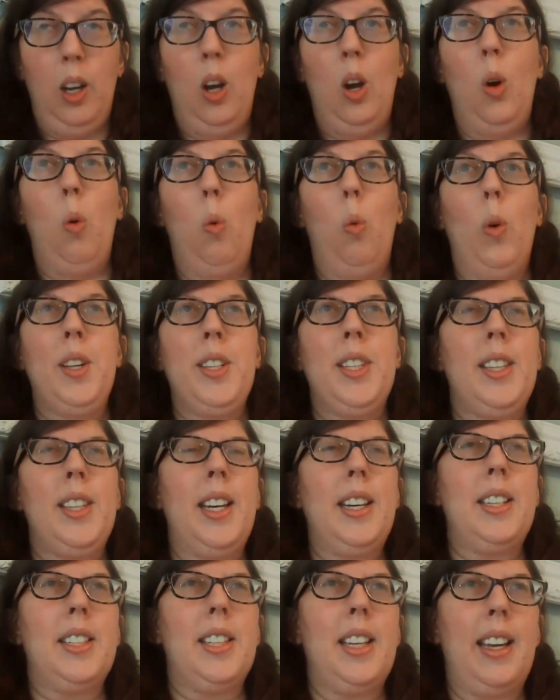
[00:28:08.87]
Once they
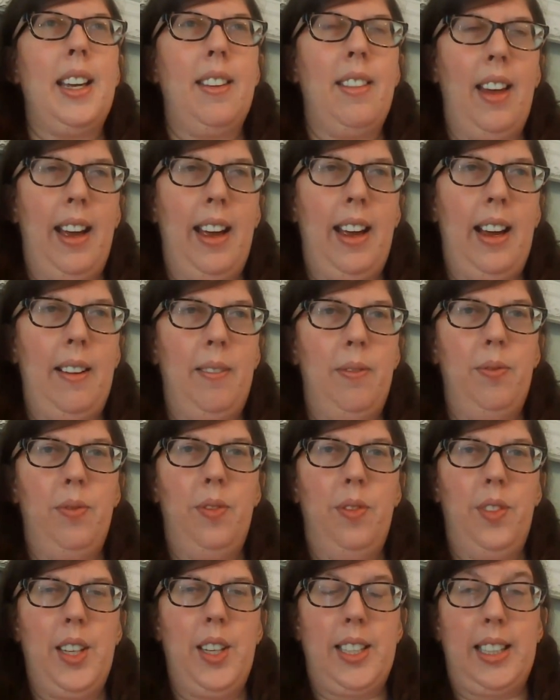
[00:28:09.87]
say that,
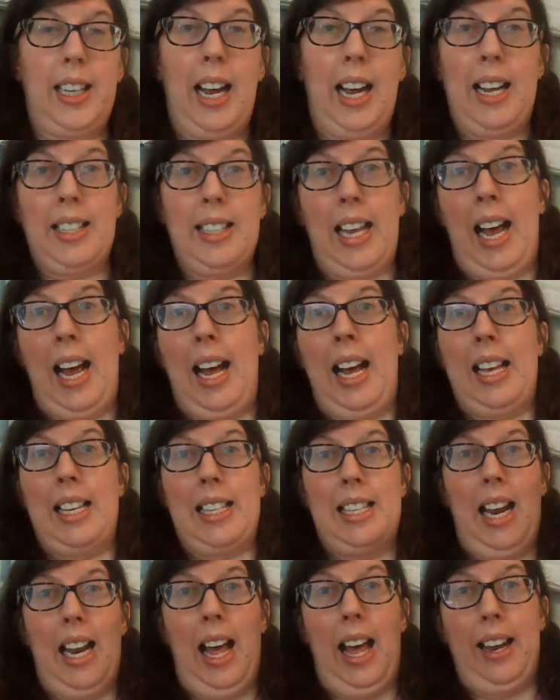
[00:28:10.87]
this guy's eyes
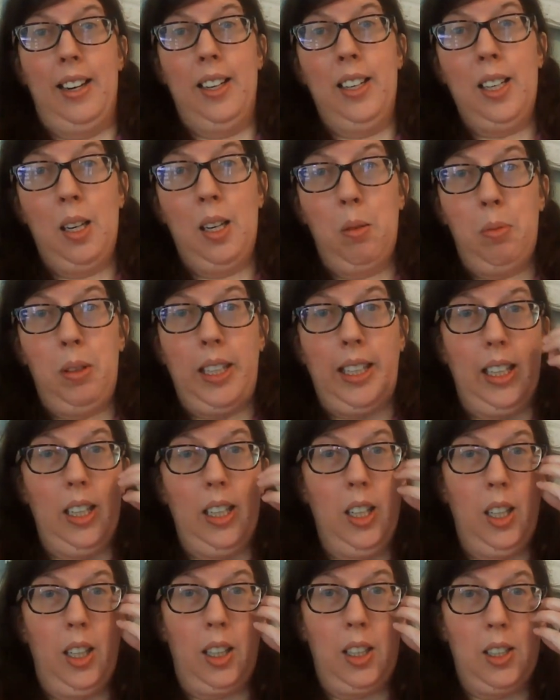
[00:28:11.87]
light up. He
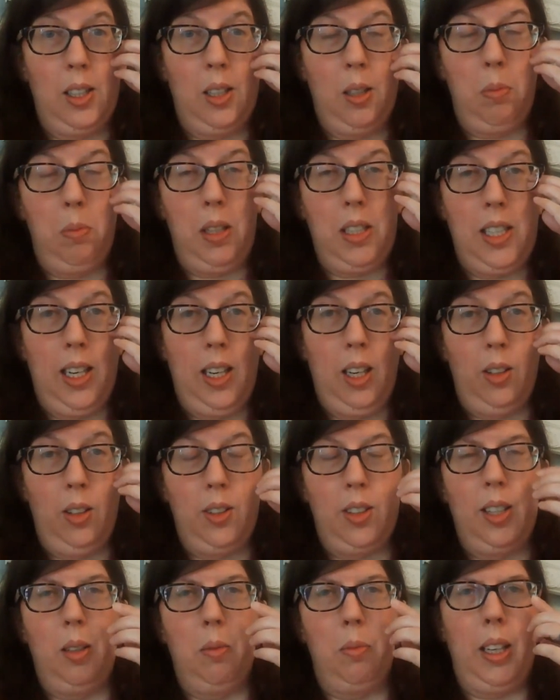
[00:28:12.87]
hugs them and tells
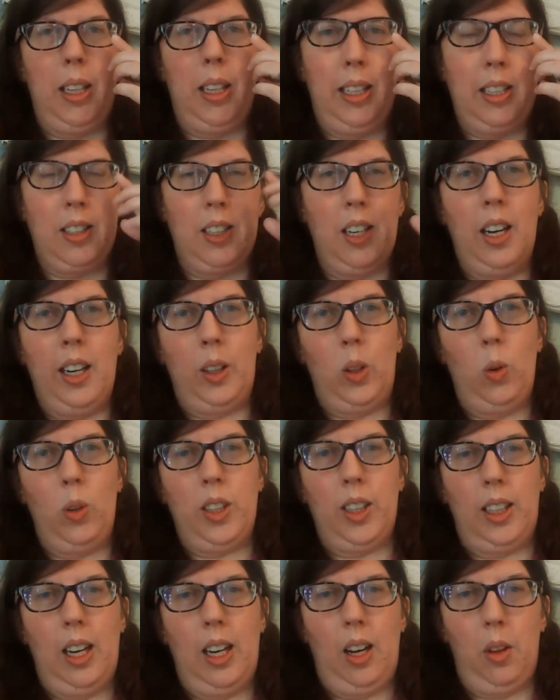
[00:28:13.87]
them that he's not going
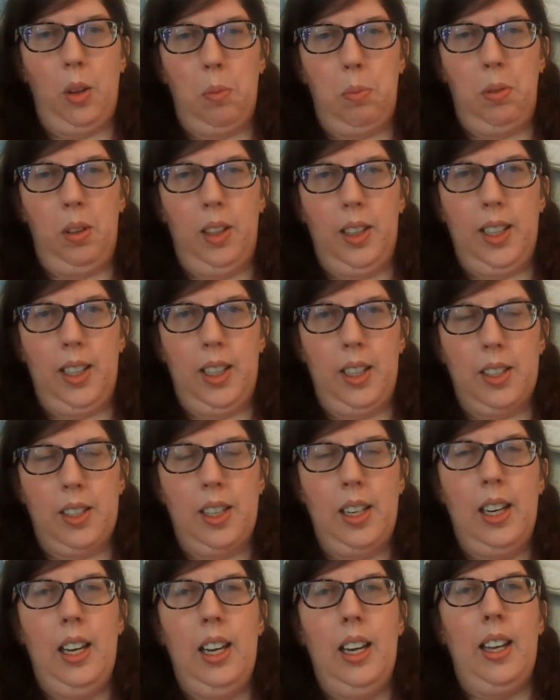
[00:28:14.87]
to call the police.
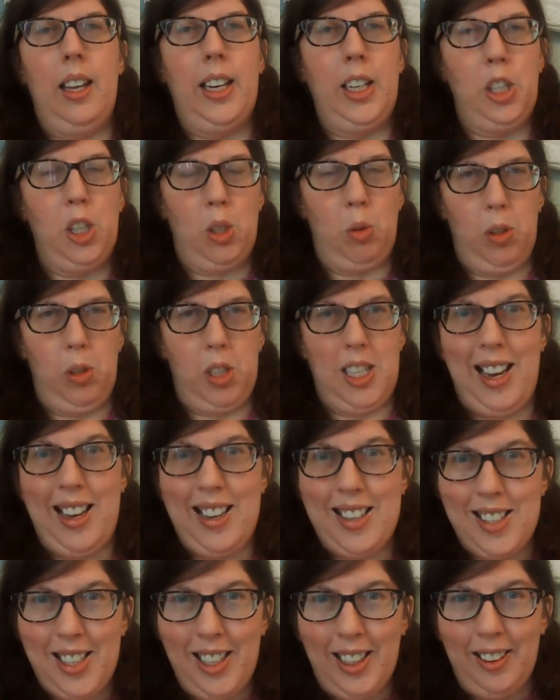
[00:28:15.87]
He just was
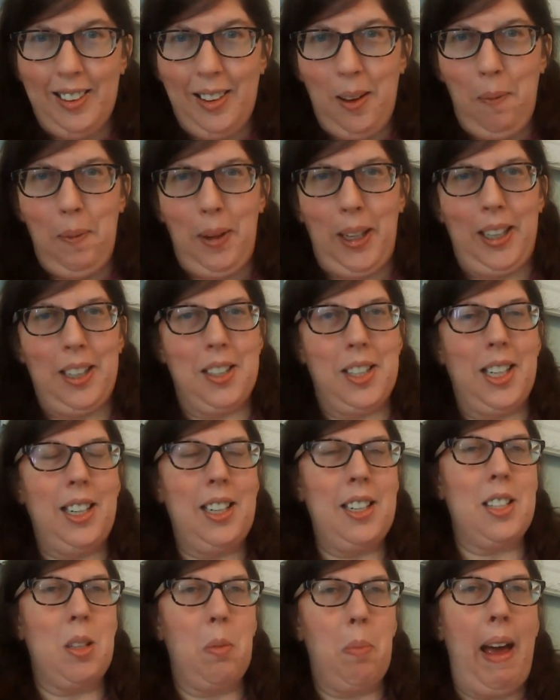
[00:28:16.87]
testing them because
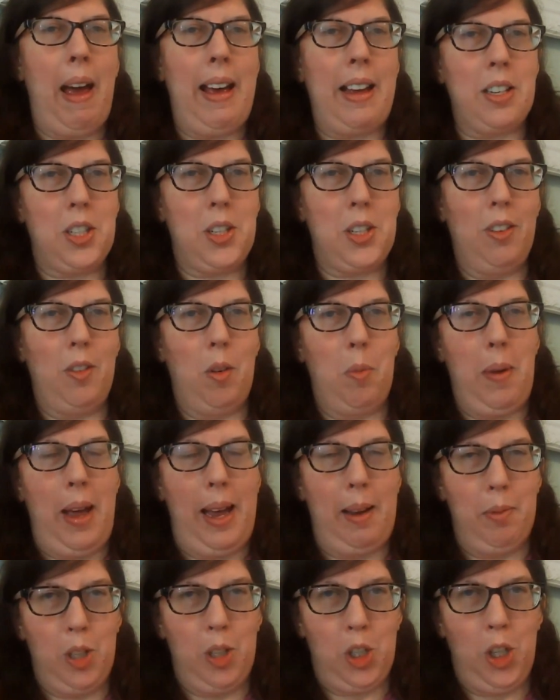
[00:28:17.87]
he's the pastor of a
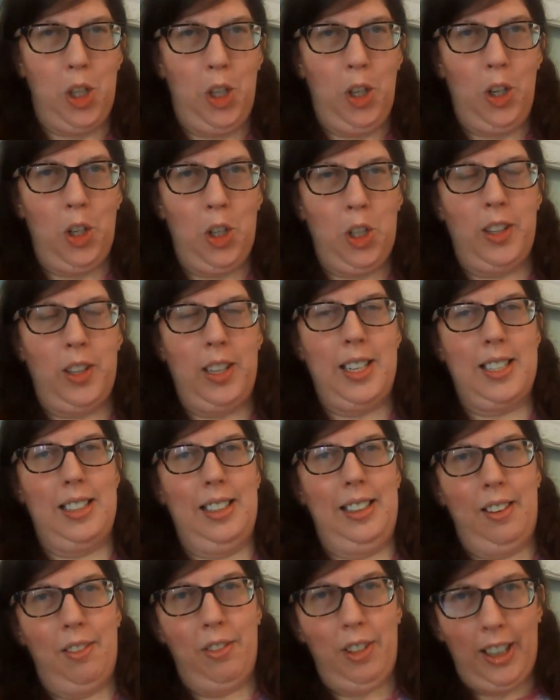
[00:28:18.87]
Baptist church that is
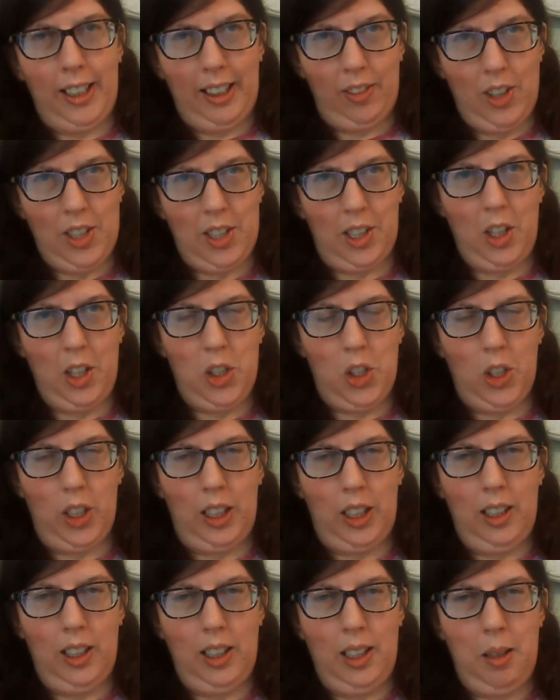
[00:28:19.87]
living at this country
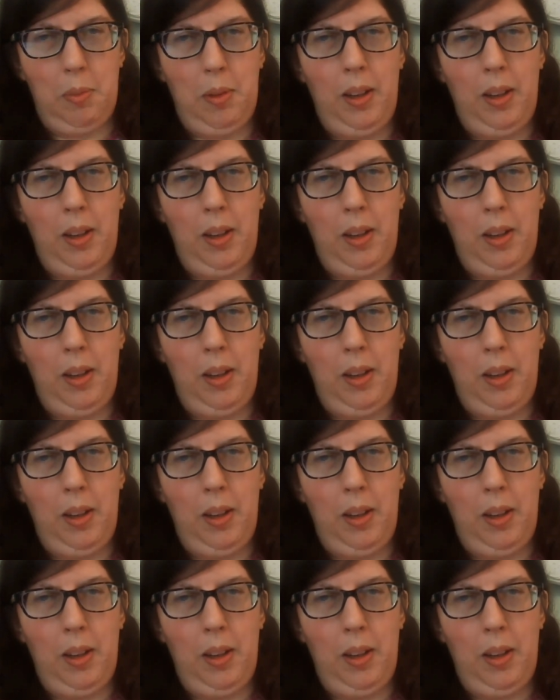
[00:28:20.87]
club